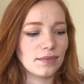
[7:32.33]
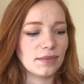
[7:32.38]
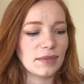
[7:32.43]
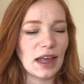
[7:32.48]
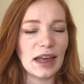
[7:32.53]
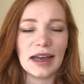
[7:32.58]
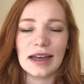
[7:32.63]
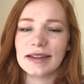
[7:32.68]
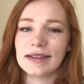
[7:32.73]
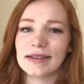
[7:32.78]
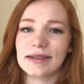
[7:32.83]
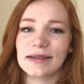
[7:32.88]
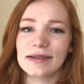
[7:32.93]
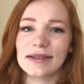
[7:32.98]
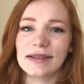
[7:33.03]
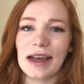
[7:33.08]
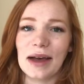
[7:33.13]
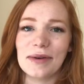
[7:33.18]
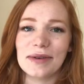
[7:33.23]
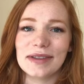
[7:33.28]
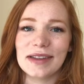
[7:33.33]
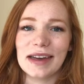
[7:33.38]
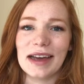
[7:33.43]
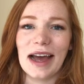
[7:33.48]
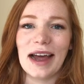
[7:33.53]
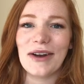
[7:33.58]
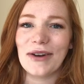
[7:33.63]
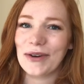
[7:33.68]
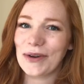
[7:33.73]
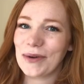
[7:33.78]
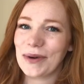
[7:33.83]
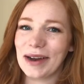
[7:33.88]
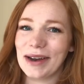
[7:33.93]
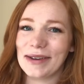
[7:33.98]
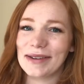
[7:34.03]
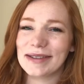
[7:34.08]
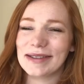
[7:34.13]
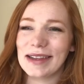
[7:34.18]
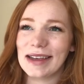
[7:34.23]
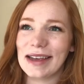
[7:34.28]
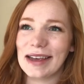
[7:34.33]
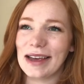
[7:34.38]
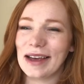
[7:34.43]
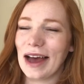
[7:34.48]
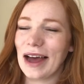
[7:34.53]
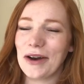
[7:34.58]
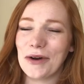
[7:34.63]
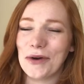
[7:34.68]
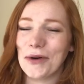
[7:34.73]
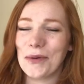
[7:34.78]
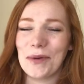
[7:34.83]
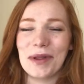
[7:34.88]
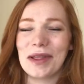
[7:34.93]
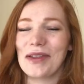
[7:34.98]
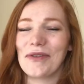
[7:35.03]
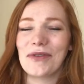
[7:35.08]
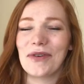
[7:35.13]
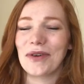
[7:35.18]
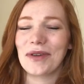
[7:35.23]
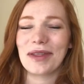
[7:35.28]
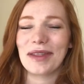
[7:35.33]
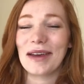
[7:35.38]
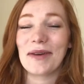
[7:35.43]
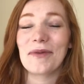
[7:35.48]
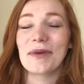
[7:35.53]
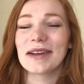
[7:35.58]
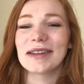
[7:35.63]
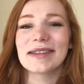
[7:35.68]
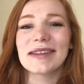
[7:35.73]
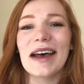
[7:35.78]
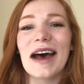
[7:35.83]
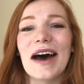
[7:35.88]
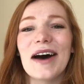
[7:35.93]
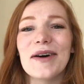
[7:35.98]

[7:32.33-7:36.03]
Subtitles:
guess that was it. I don't know what I was thinking. I don't know what the fourth thing was.